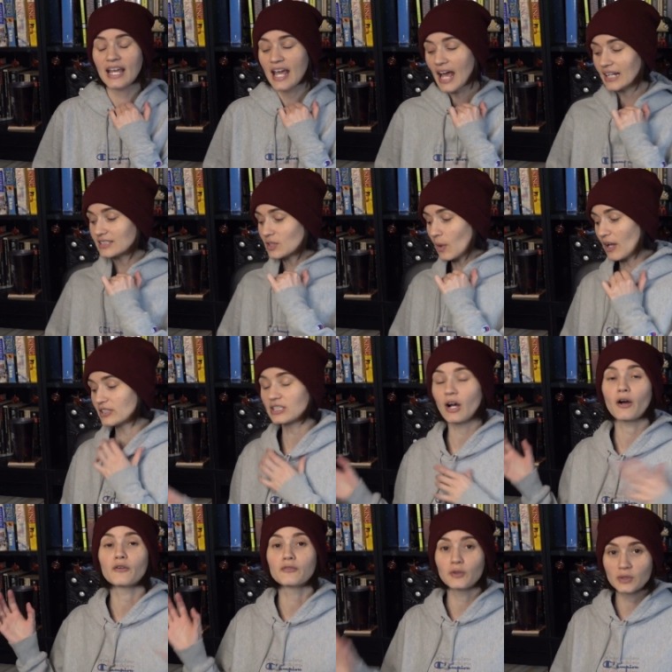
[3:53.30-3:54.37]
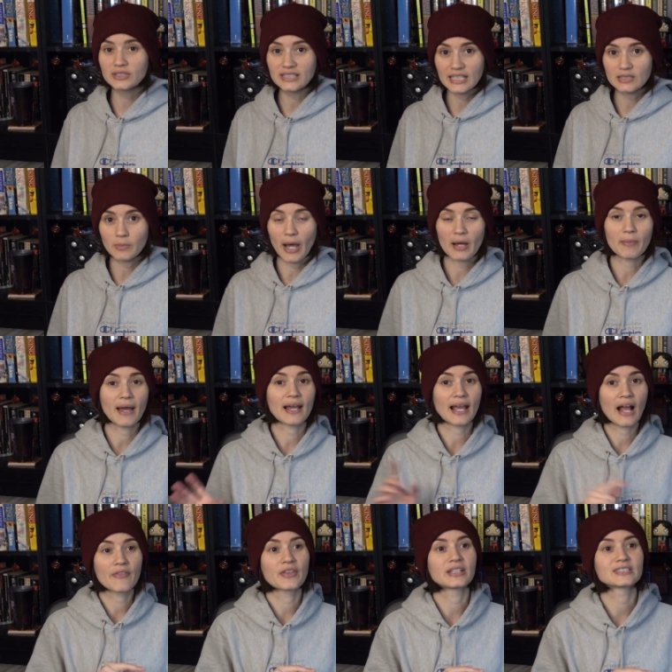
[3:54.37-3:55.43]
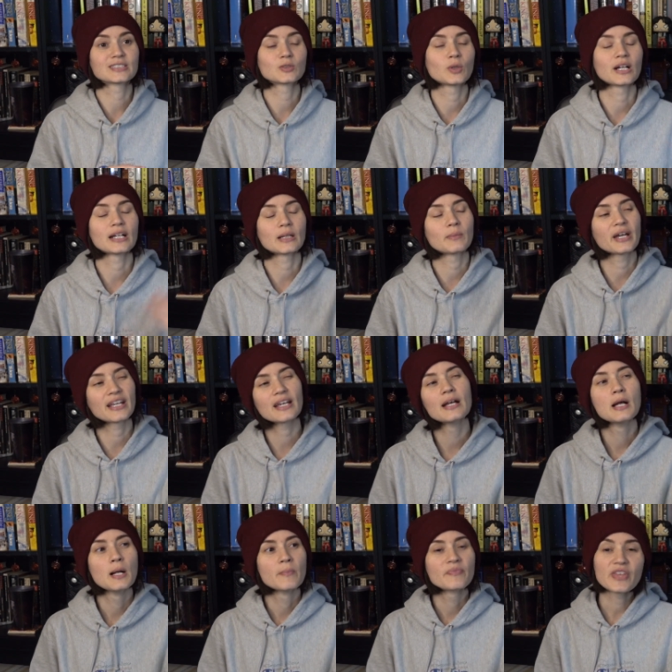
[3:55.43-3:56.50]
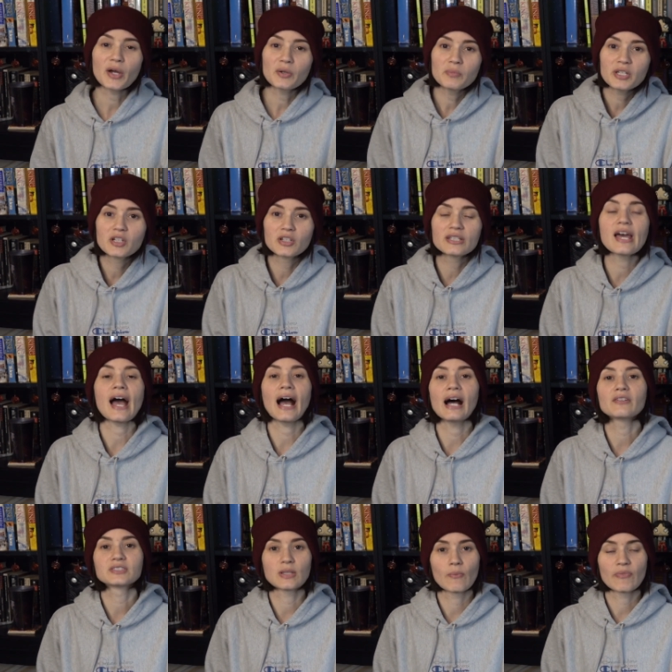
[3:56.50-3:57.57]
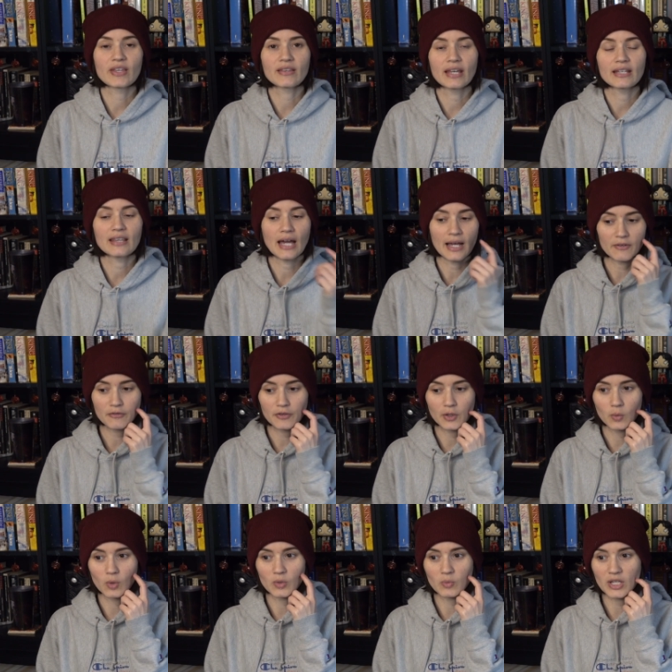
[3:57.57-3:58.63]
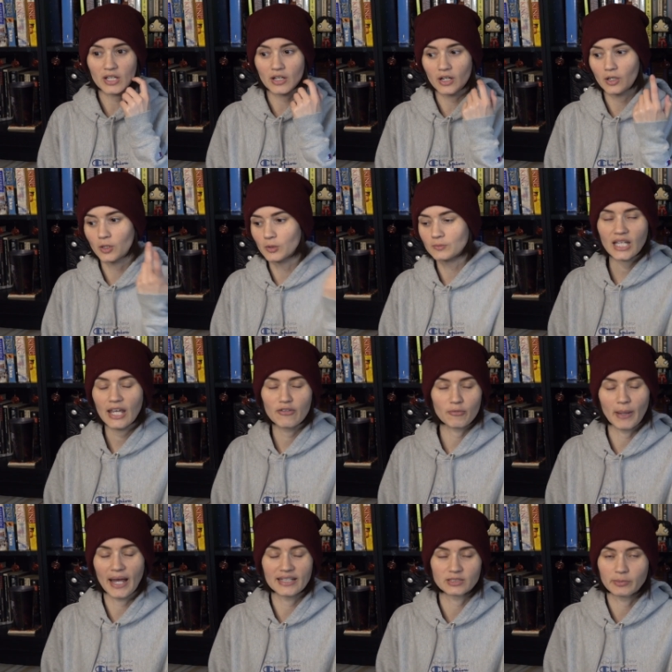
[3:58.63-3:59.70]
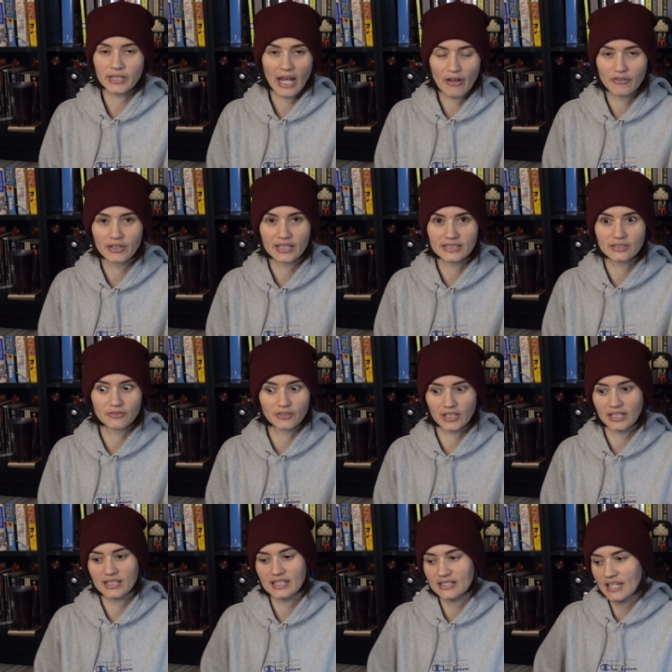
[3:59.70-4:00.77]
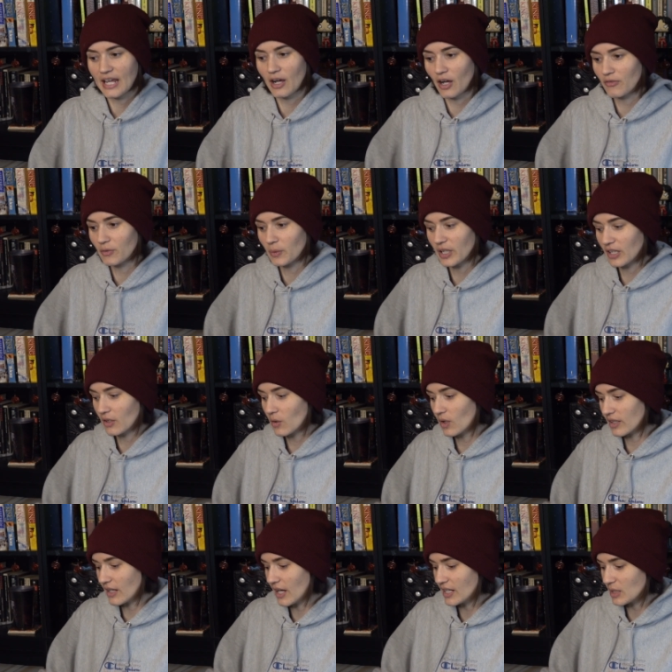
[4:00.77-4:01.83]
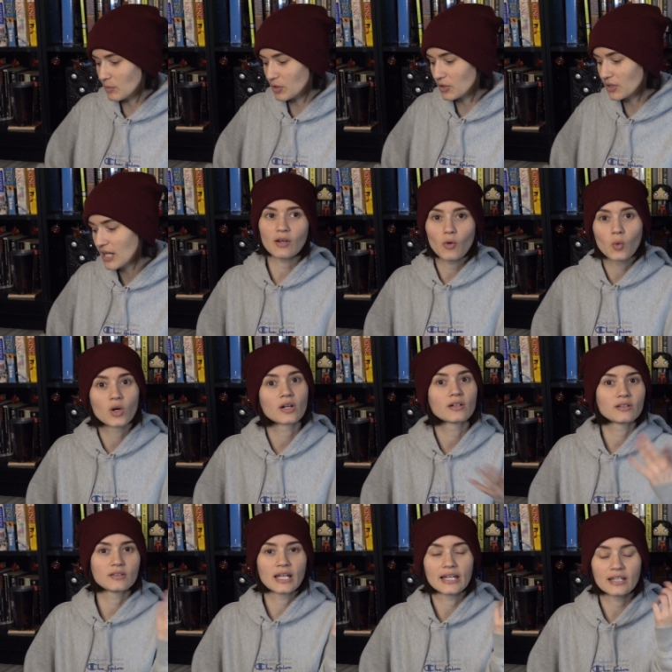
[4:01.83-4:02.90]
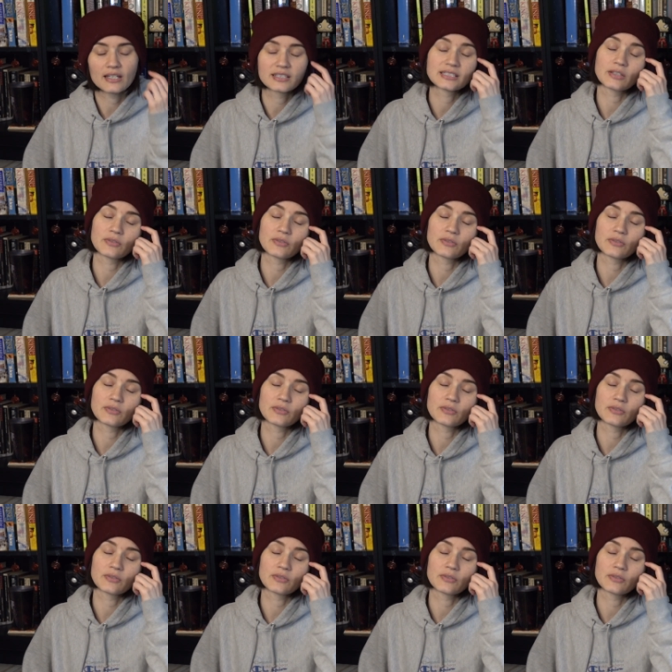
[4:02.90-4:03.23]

And so I saw a full-size backpack at that store and I'm like, that would be good to have something like that for when we go, if my husband ever gets a freaking day off and we can go on a honeymoon. Or like, cause I